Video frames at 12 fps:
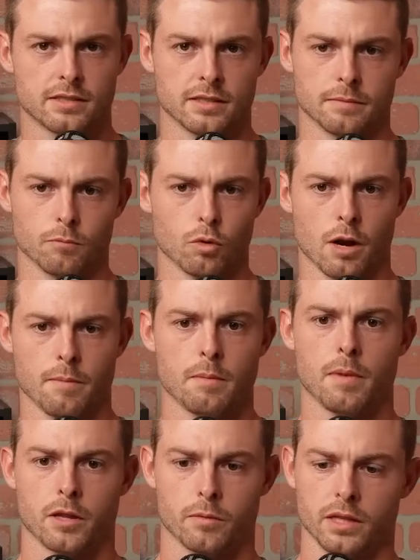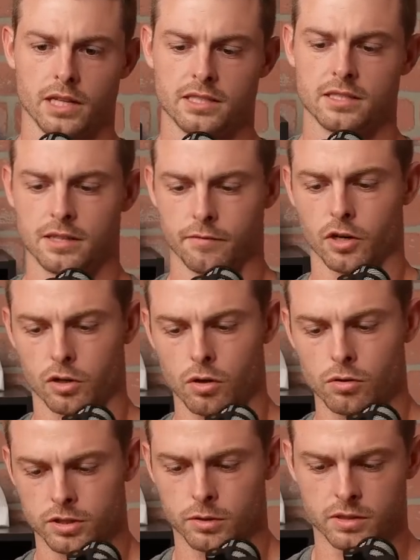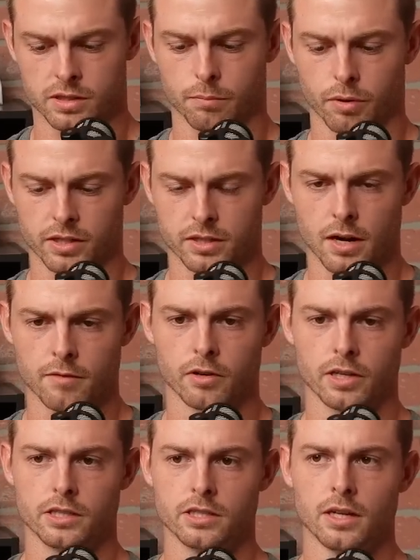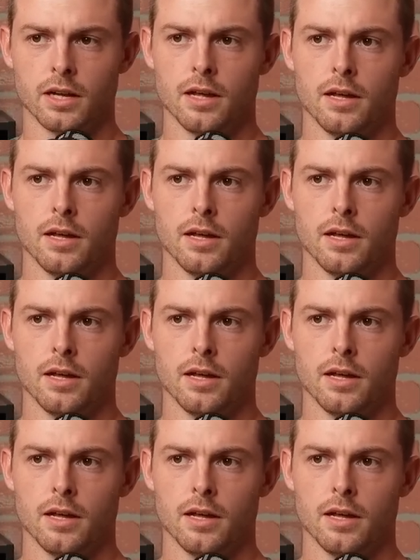And what I mean by the release is if they're close to us in press coverage,